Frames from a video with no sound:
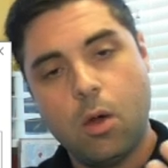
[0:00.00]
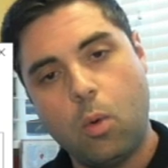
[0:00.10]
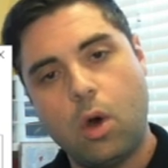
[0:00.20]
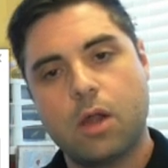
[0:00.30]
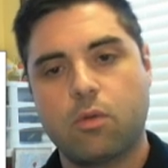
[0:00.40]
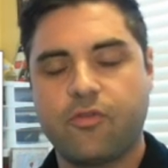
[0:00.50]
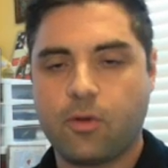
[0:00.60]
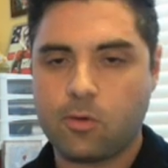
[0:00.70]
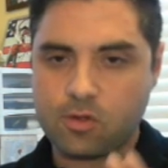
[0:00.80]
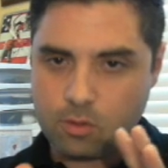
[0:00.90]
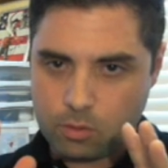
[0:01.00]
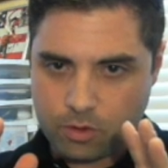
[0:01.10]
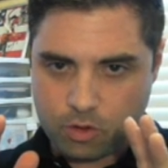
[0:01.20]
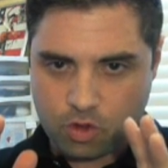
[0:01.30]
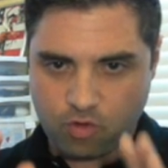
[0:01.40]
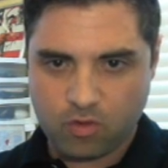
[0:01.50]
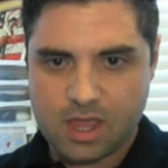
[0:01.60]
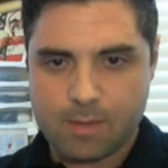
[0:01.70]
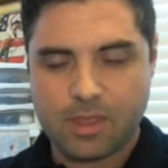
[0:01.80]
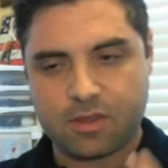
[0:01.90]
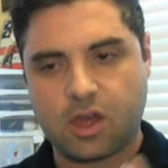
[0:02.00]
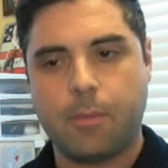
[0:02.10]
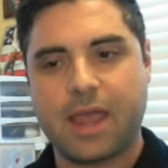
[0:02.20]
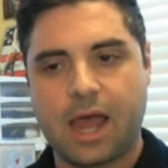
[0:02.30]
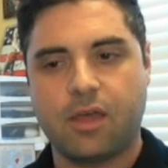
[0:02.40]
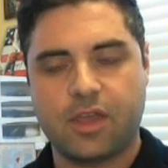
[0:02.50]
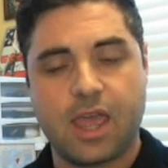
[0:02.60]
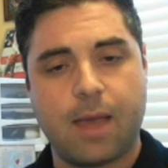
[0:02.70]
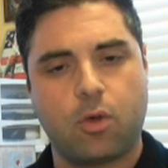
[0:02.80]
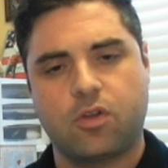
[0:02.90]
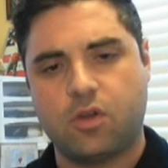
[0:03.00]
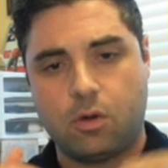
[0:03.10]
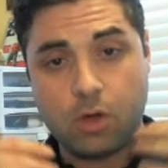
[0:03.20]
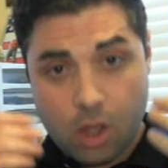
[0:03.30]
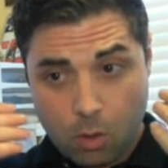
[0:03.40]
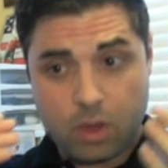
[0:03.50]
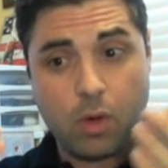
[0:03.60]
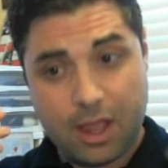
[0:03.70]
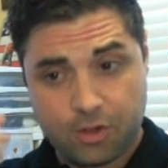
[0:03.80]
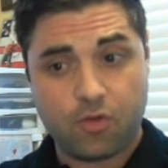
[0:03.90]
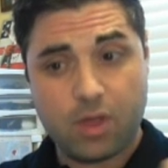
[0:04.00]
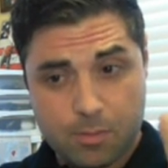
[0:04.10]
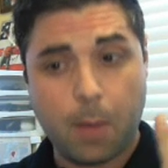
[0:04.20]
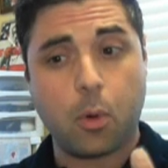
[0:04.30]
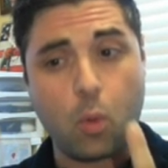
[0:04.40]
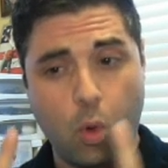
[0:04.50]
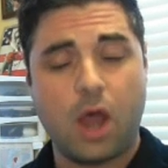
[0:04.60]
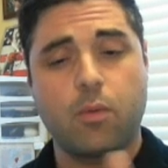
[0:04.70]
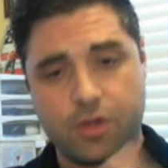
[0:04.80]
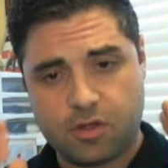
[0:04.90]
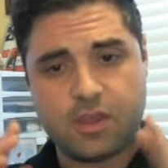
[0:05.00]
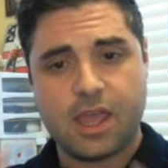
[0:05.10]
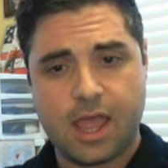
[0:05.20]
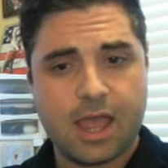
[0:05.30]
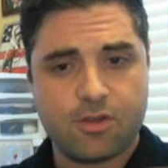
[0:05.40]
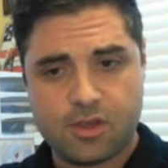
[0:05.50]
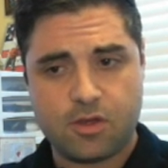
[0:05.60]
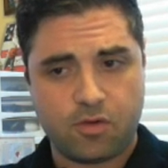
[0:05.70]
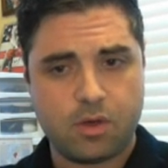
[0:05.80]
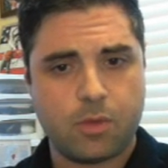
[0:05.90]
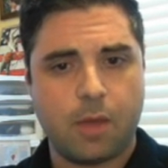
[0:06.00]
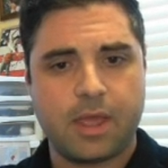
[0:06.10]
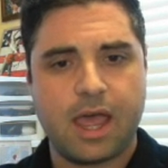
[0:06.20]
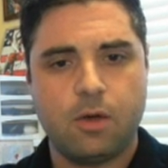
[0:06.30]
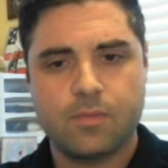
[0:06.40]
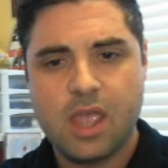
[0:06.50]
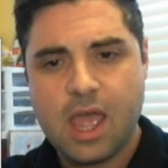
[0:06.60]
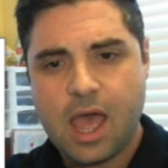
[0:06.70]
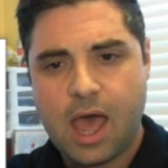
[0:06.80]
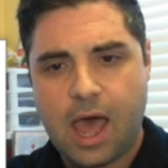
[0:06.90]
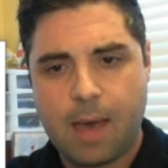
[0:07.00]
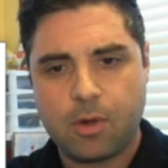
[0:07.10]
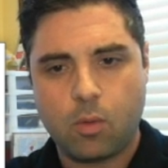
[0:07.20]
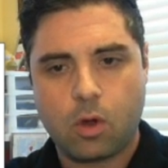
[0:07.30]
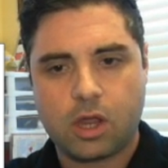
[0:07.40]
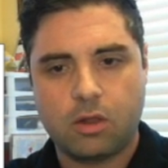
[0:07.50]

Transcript: 1 refers to the stream that's coming out of the camera, so we want stream number 1, which is the HD stream coming out. I'm going to work in a